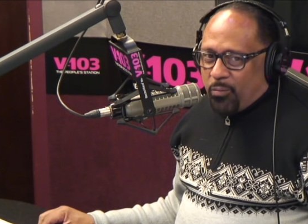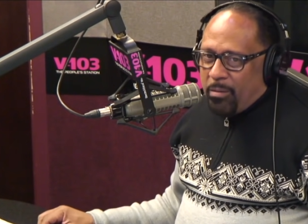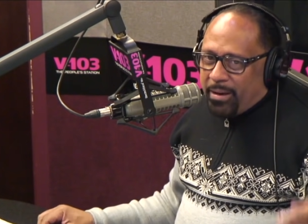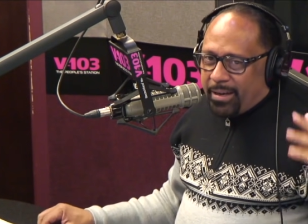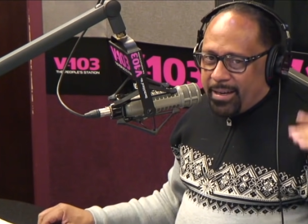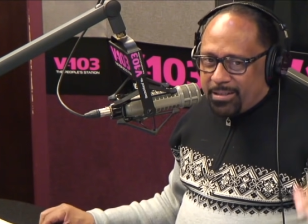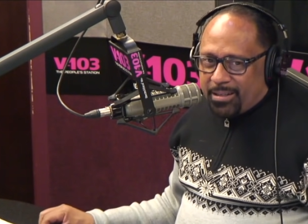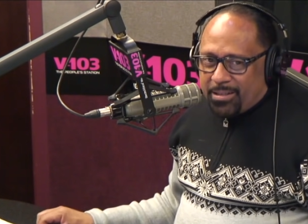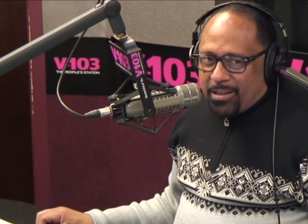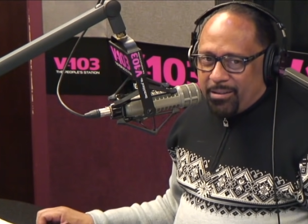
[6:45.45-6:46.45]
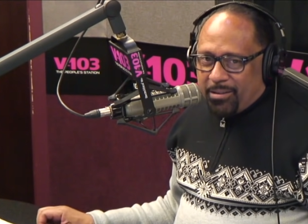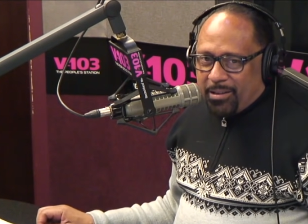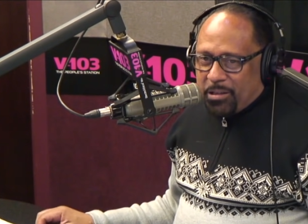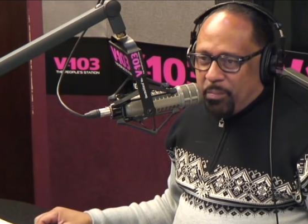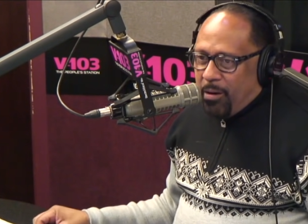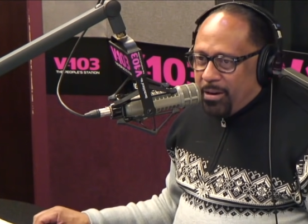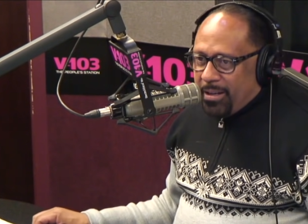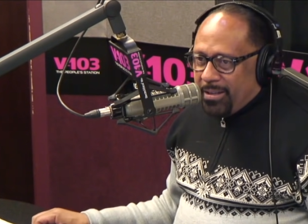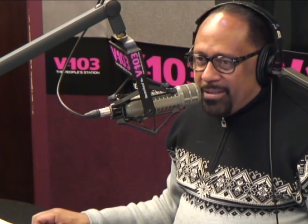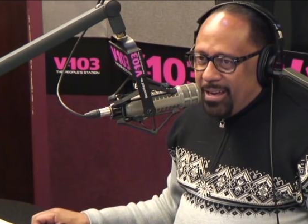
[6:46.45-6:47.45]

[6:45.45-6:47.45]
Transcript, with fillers: women kiss each other at these parties.